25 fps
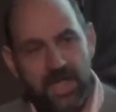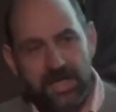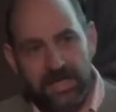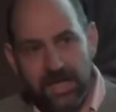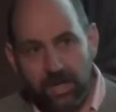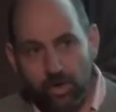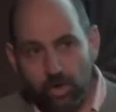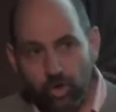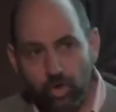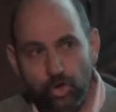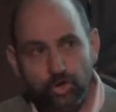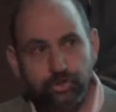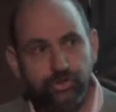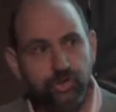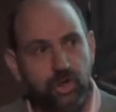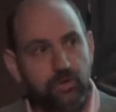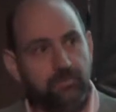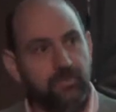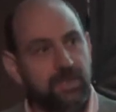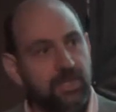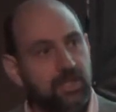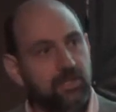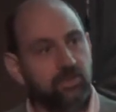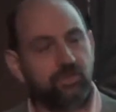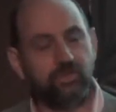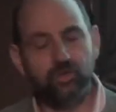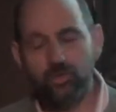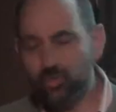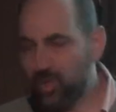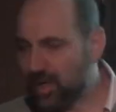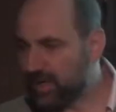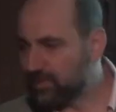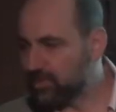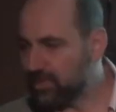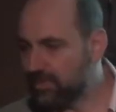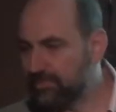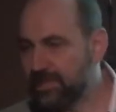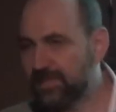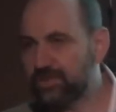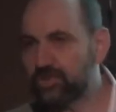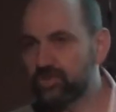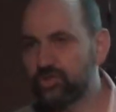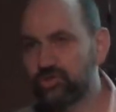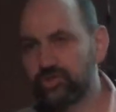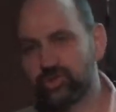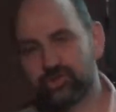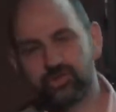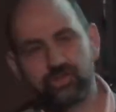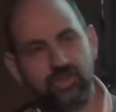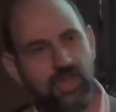And that also means the way we measure
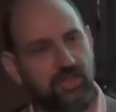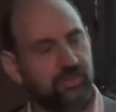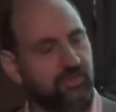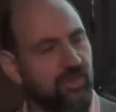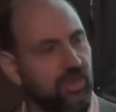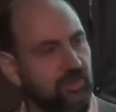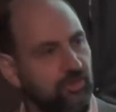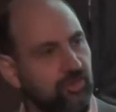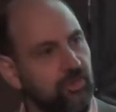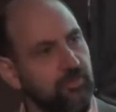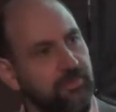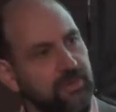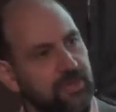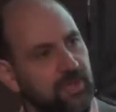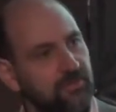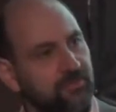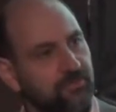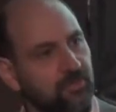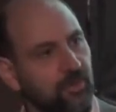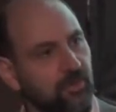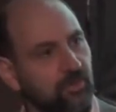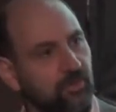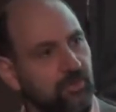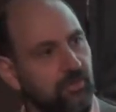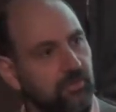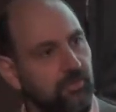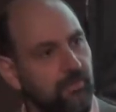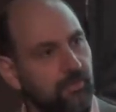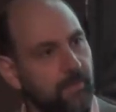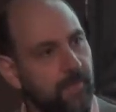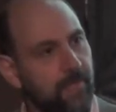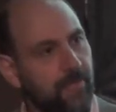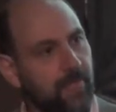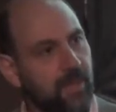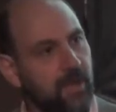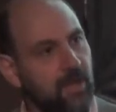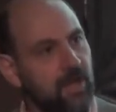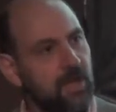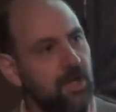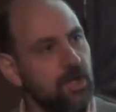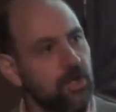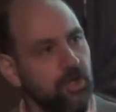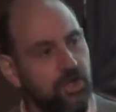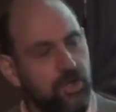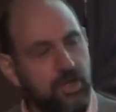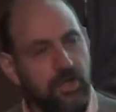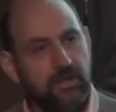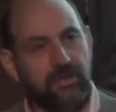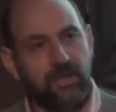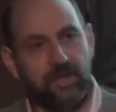success has to be different.
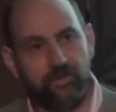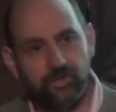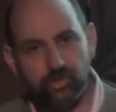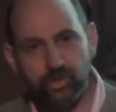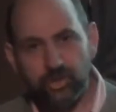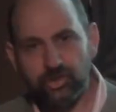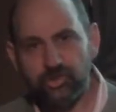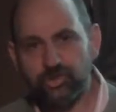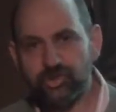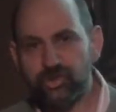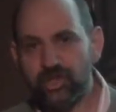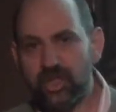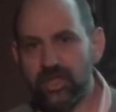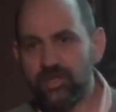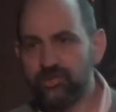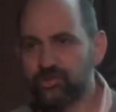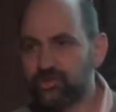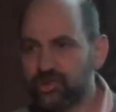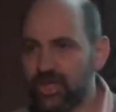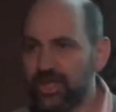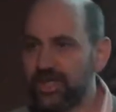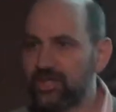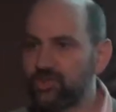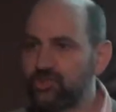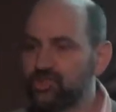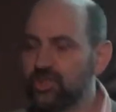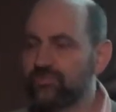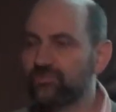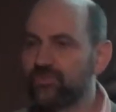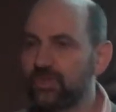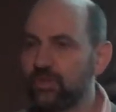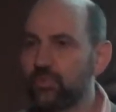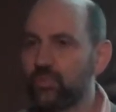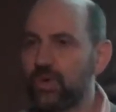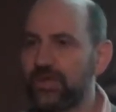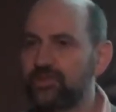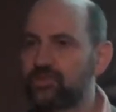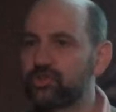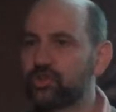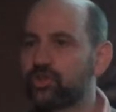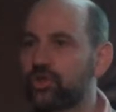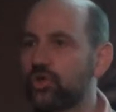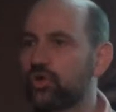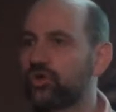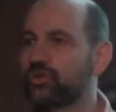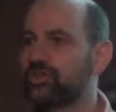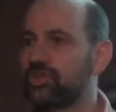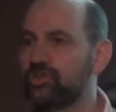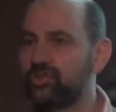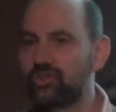Success, saying something went
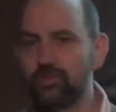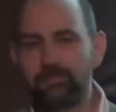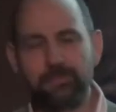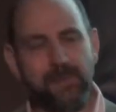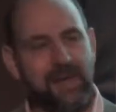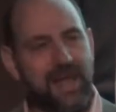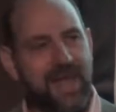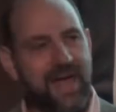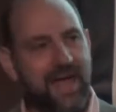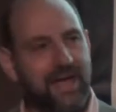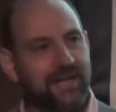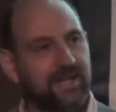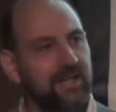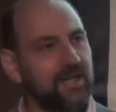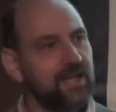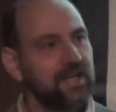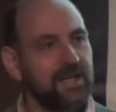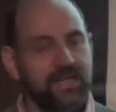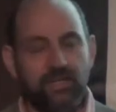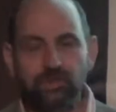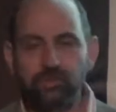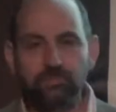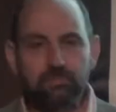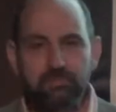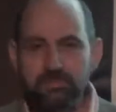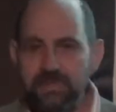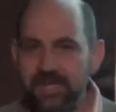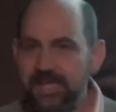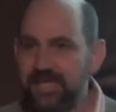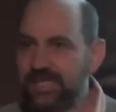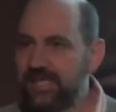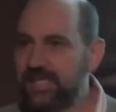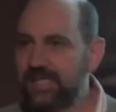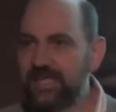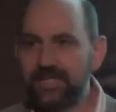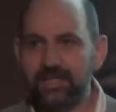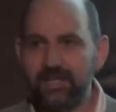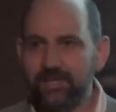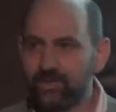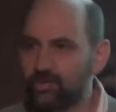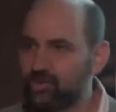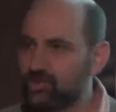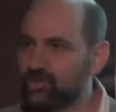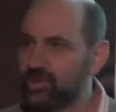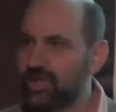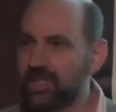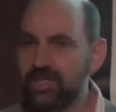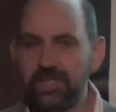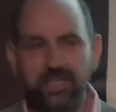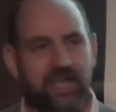according to plan is
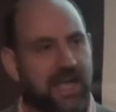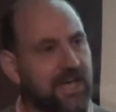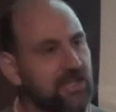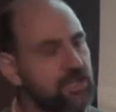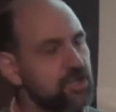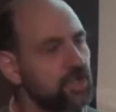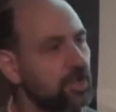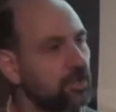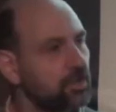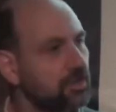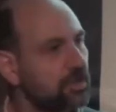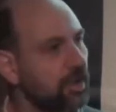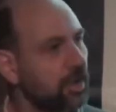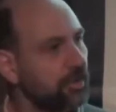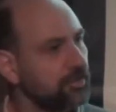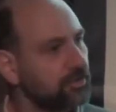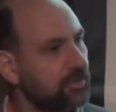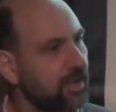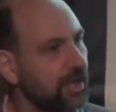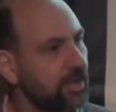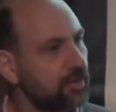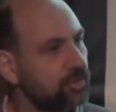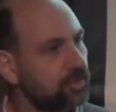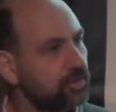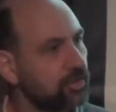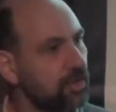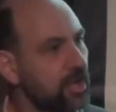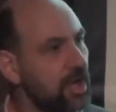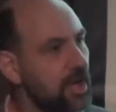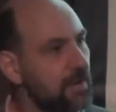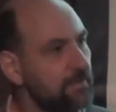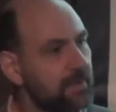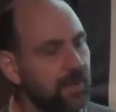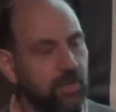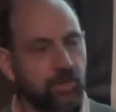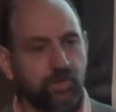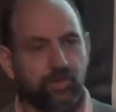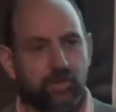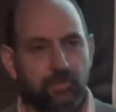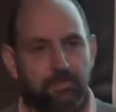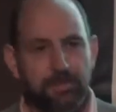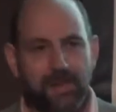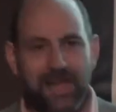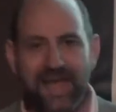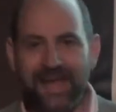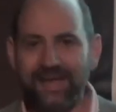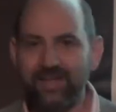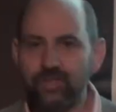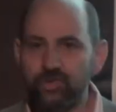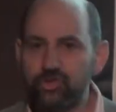meaningless in an Agile context because the
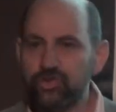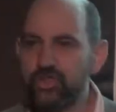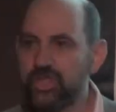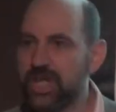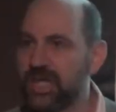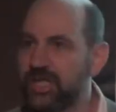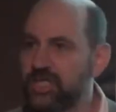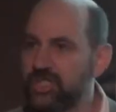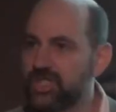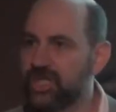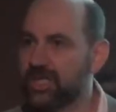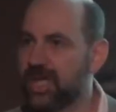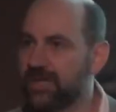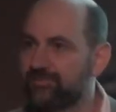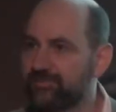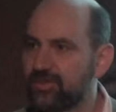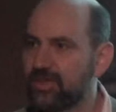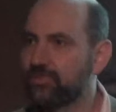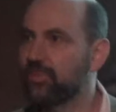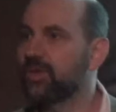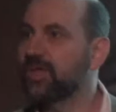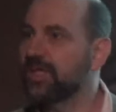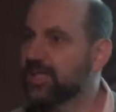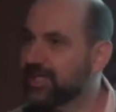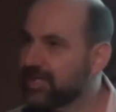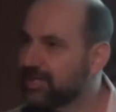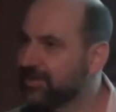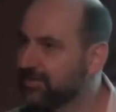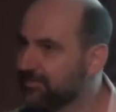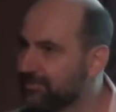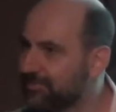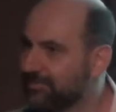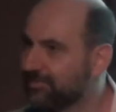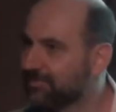plan is changing every week.